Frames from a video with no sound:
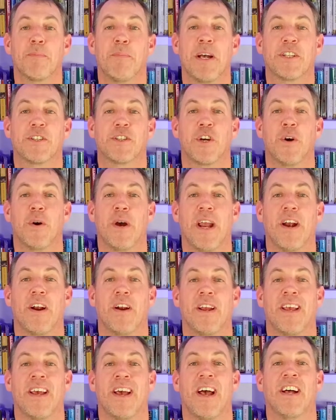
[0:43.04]
metro
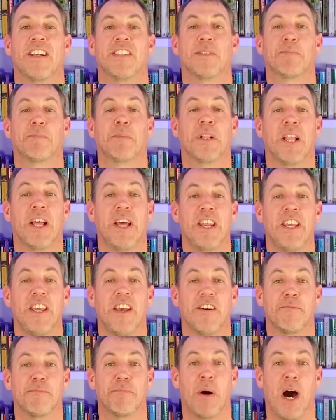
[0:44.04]
area has plenty
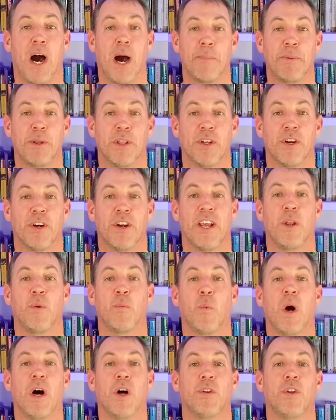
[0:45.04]
of popular and
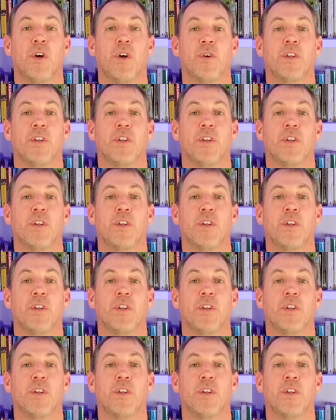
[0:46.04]
well-known